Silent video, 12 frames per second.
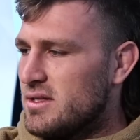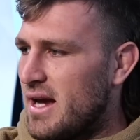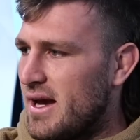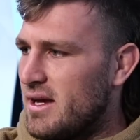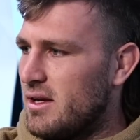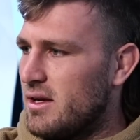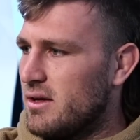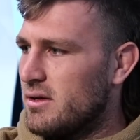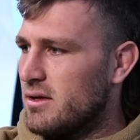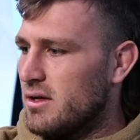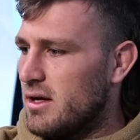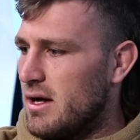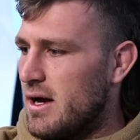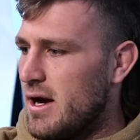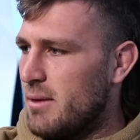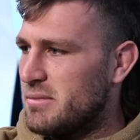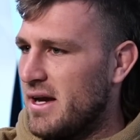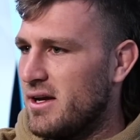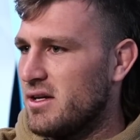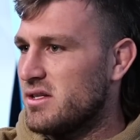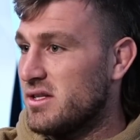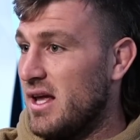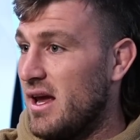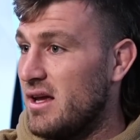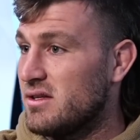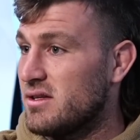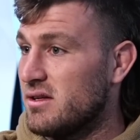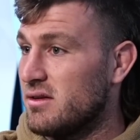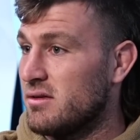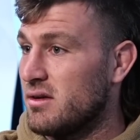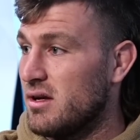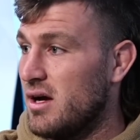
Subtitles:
taking a stance and